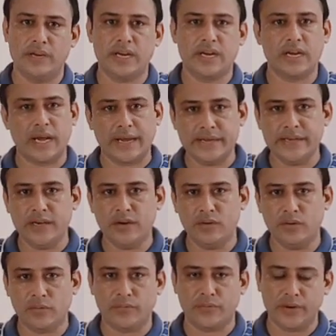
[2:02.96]
an idea
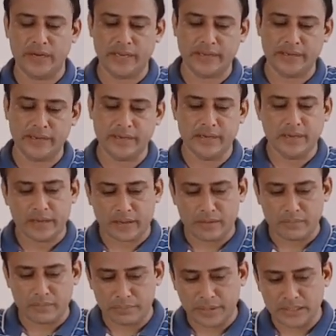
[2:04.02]
or feeling
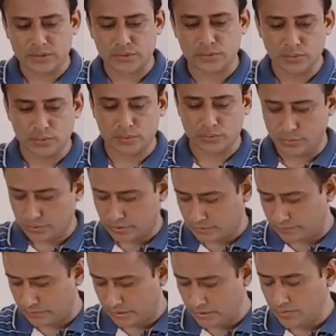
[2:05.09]
impels you to do
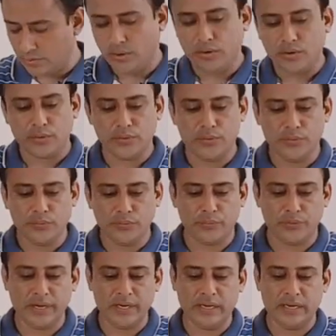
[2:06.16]
something, you
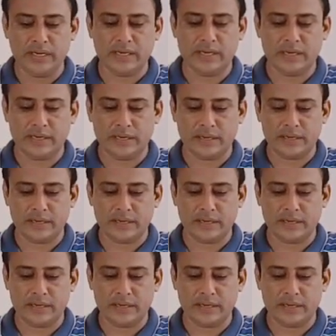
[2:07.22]
feel uh,